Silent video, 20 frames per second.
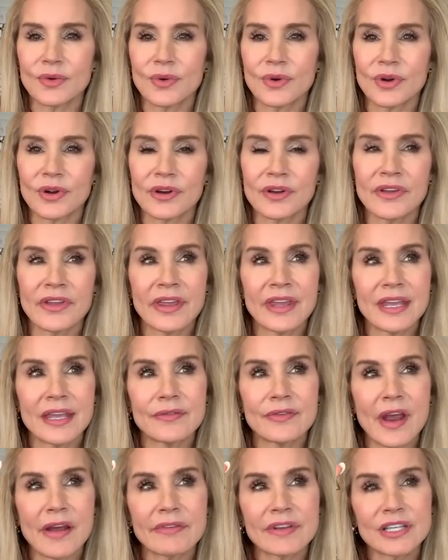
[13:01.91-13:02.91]
or
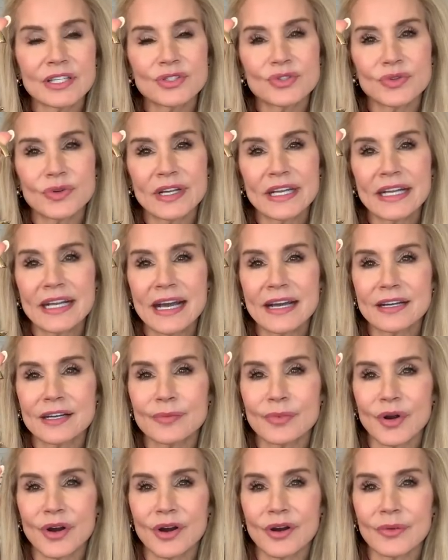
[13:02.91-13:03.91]
if you're having a drink out in a
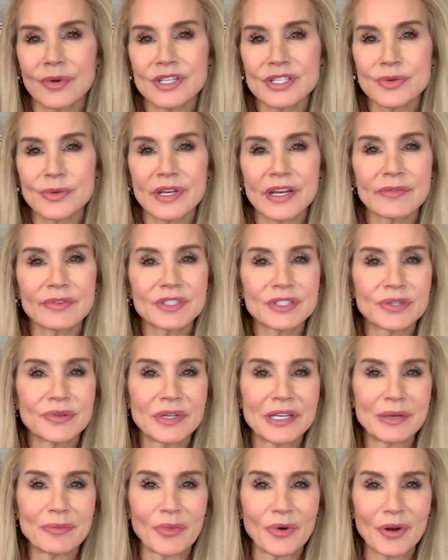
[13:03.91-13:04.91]
bar, which we never do
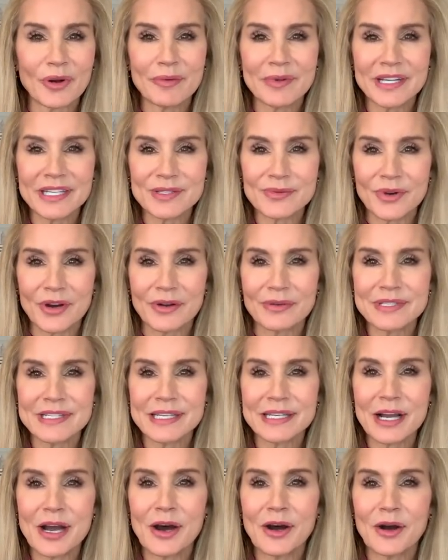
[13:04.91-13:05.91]
anymore because we're always
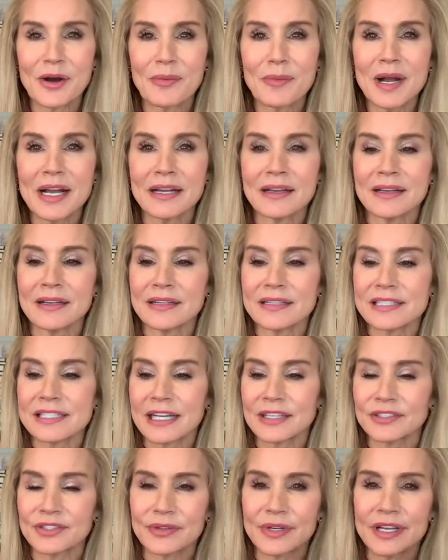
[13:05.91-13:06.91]
at home
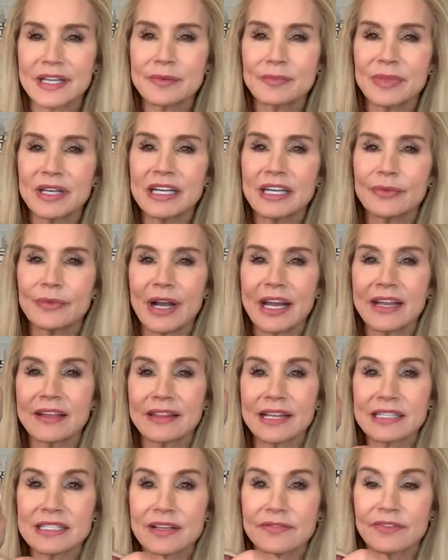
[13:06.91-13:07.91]
sheltering. But anyway,
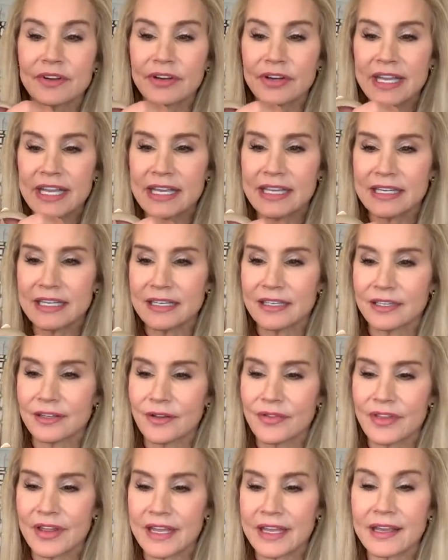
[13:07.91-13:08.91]
that's a very handy little
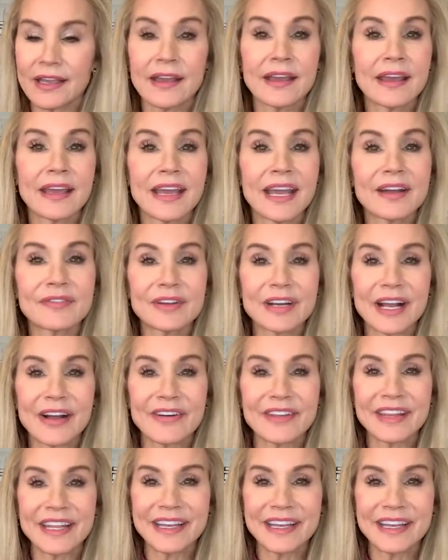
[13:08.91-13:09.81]
thing every now and